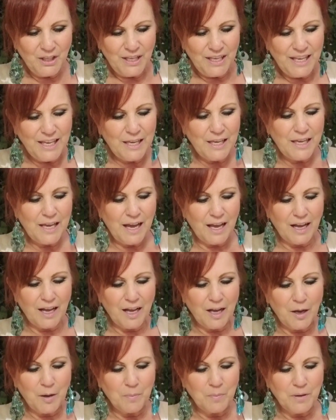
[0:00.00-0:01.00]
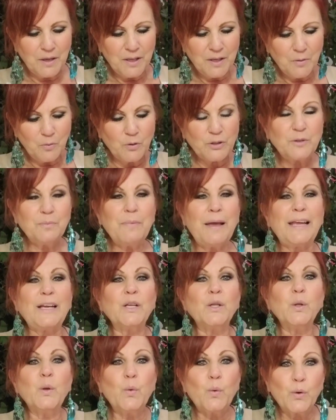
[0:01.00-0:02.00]
He um, was made
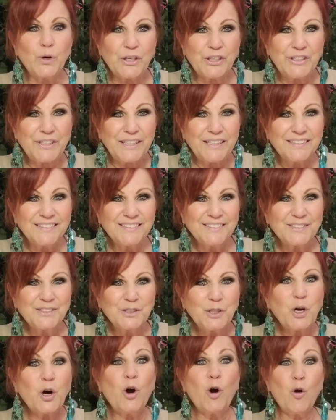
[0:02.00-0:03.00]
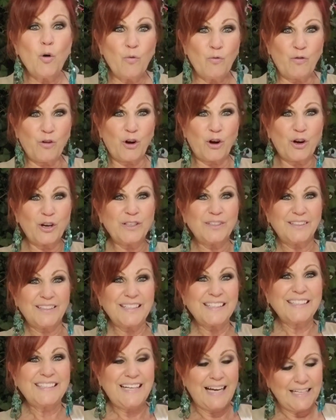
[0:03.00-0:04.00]
Lord over
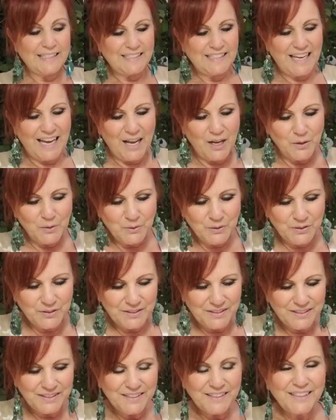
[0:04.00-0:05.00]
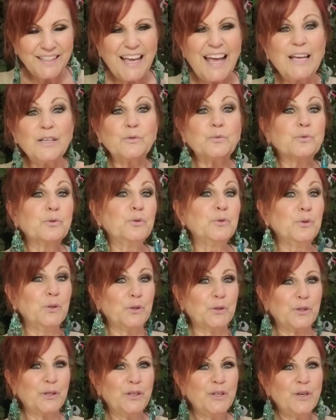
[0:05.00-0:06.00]
God's house and
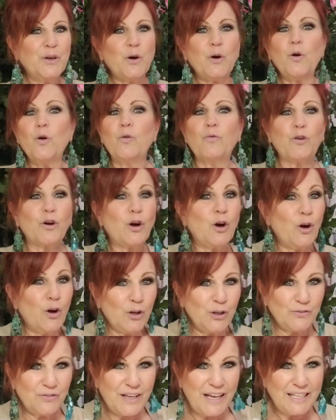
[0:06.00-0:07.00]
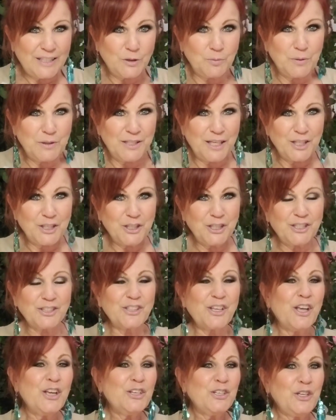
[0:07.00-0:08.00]
ruler over all of God's
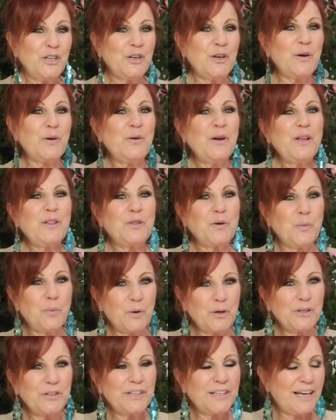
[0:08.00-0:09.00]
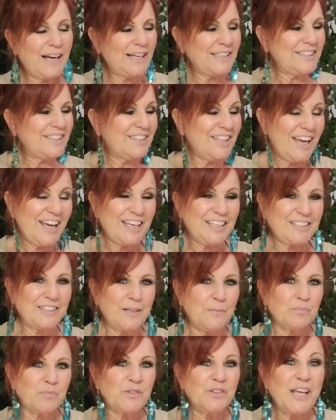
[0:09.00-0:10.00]
possessions. You know, the word of God
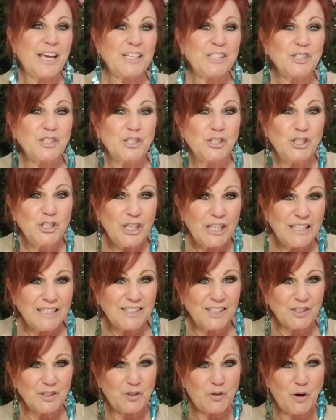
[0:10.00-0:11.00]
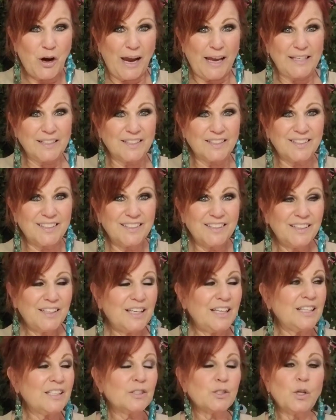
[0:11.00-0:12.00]
says that Jesus Christ
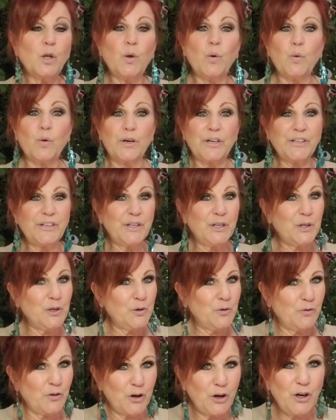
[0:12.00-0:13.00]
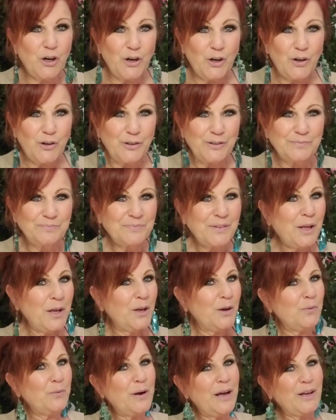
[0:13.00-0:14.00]
is Lord over all.
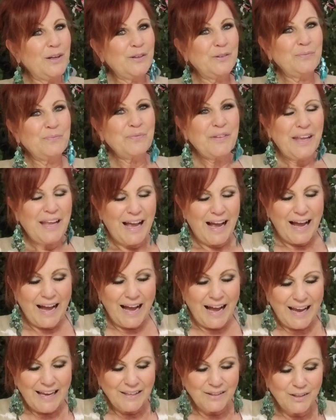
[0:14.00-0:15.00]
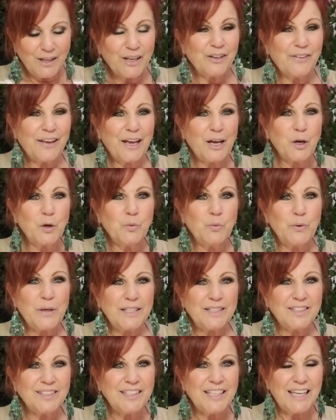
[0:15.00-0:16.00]
Well, I love how
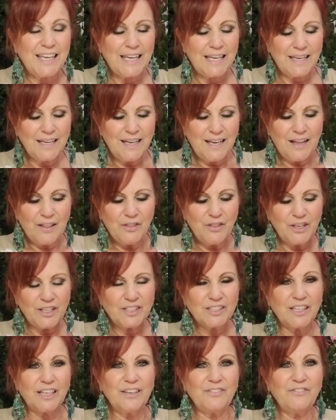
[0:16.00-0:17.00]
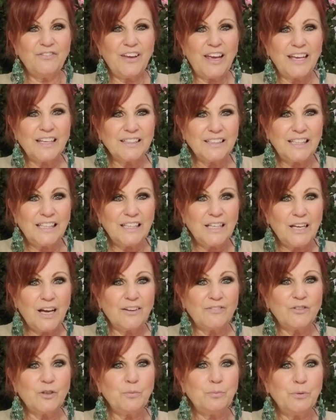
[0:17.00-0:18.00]
we see this unveiling
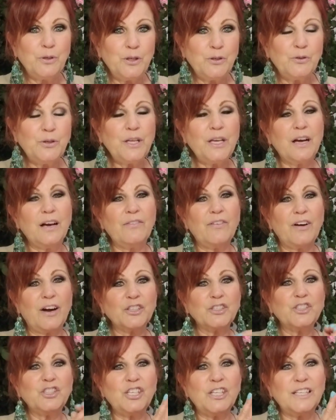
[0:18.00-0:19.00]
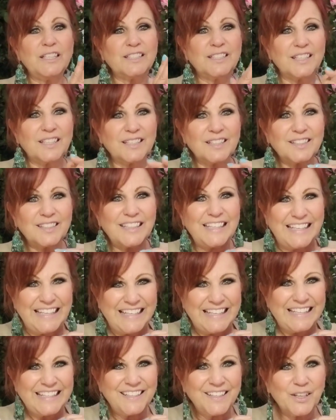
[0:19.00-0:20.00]
of the beauty of our Jesus
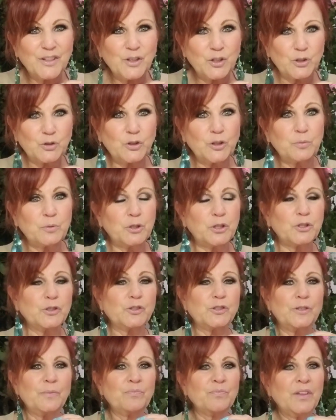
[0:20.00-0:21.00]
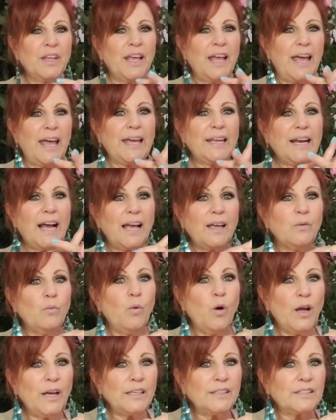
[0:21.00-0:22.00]
in the scriptures. And I
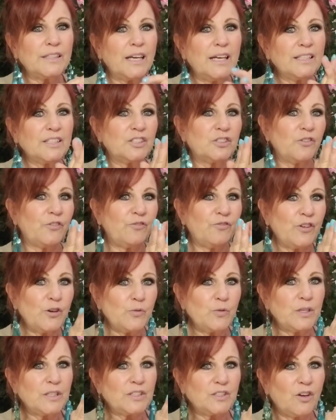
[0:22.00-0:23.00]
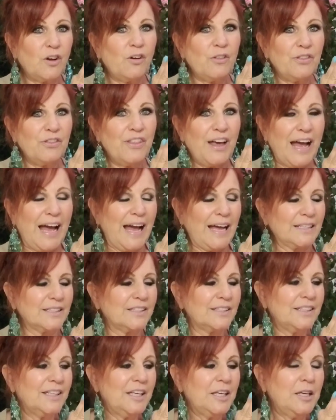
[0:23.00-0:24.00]
want us to focus on
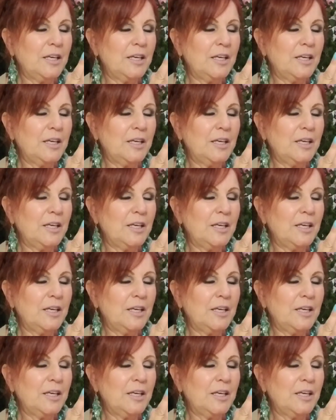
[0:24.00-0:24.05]
that.